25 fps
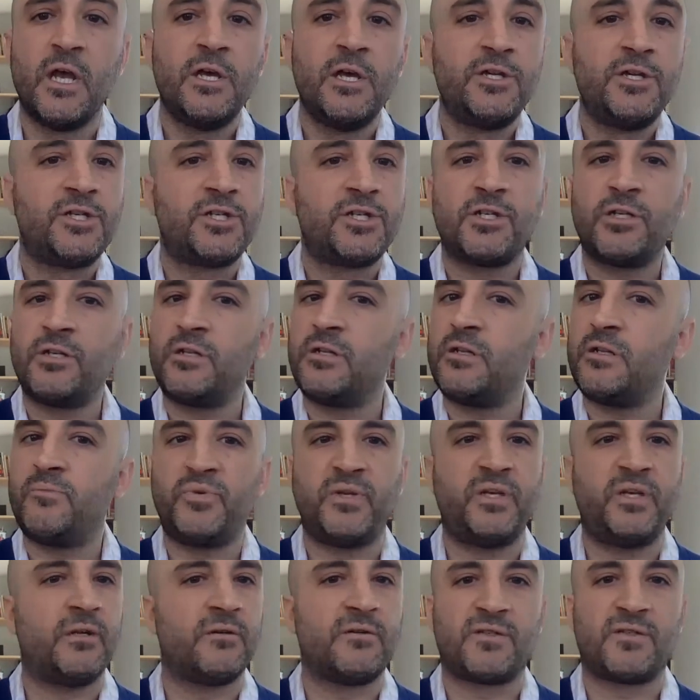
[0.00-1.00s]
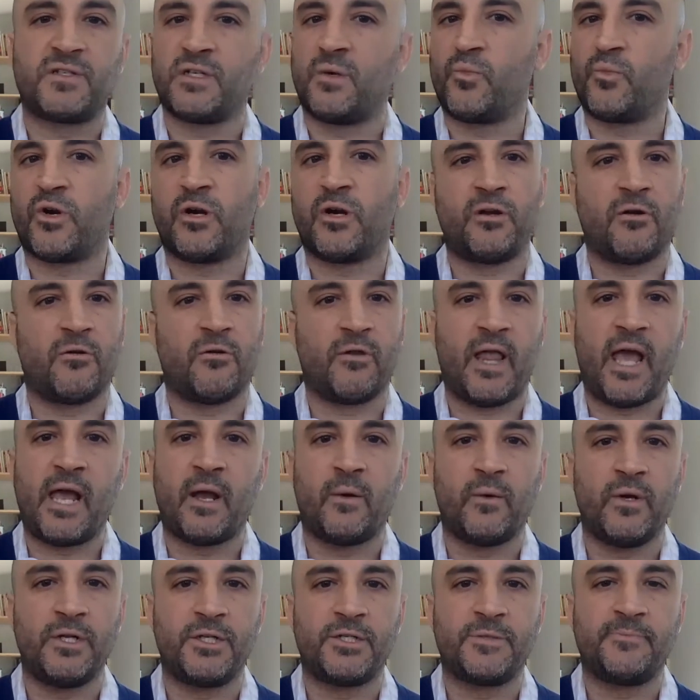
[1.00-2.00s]
should appear somewhere in your
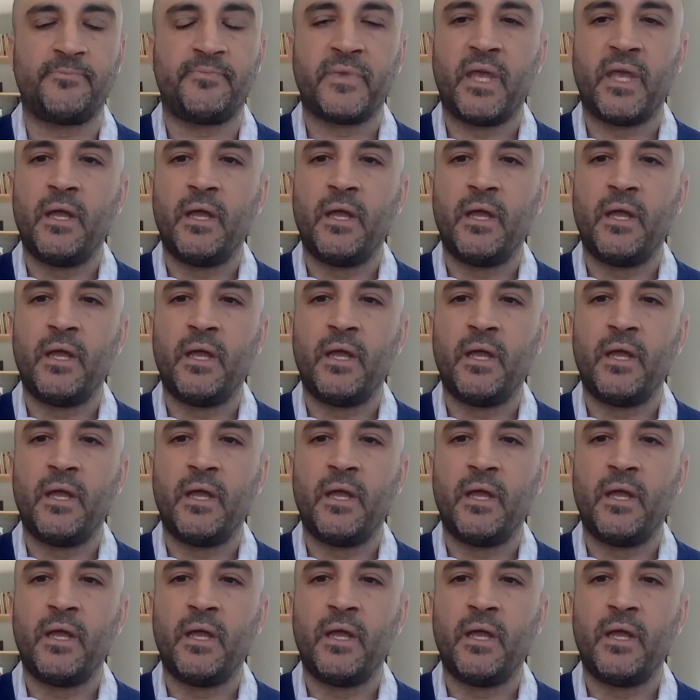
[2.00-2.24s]
language.